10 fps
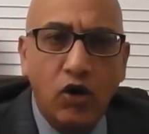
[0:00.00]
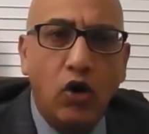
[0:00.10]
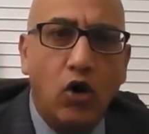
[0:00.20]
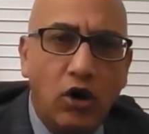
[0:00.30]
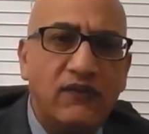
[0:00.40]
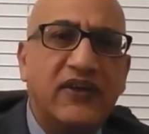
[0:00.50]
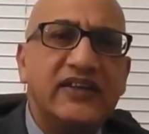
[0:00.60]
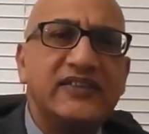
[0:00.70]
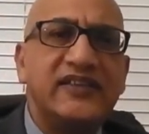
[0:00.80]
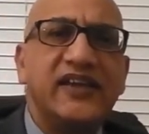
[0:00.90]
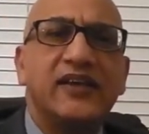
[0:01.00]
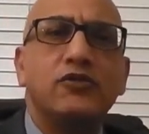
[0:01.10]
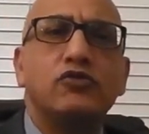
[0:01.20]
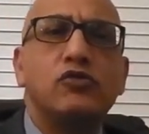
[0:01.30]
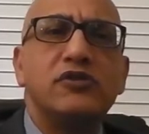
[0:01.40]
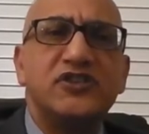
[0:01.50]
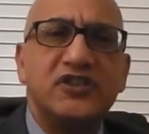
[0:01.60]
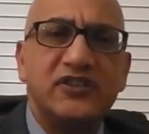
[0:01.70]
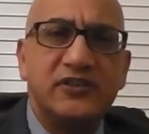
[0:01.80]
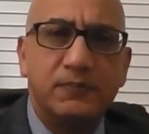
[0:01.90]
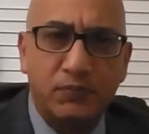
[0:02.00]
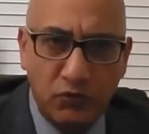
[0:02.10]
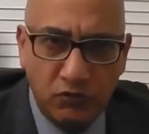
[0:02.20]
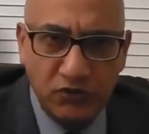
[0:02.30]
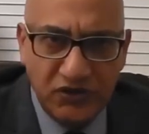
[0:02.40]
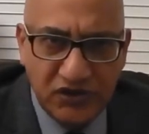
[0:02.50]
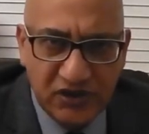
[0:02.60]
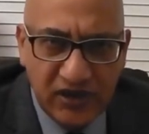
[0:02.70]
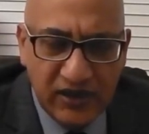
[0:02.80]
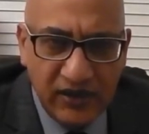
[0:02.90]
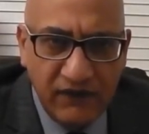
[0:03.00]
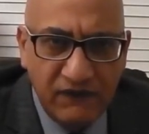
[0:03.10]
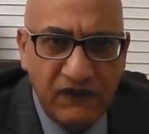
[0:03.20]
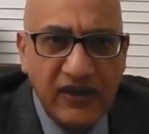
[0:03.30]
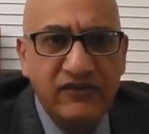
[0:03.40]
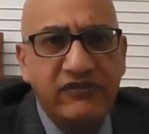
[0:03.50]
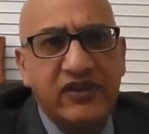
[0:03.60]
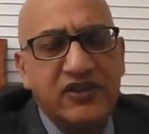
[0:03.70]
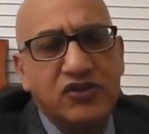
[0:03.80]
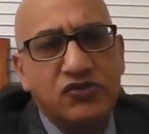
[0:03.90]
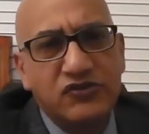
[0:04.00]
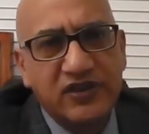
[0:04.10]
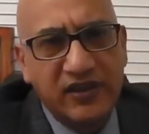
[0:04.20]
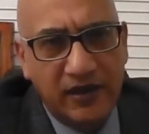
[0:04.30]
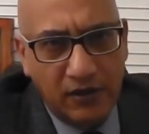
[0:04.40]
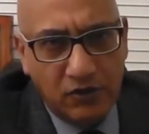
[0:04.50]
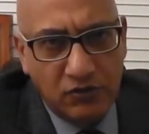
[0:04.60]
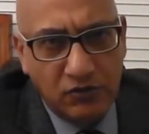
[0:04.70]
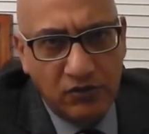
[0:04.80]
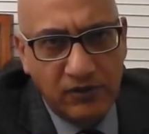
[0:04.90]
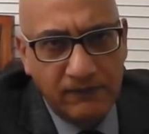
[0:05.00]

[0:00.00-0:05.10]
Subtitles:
Always take a cautious approach when reducing alcohol.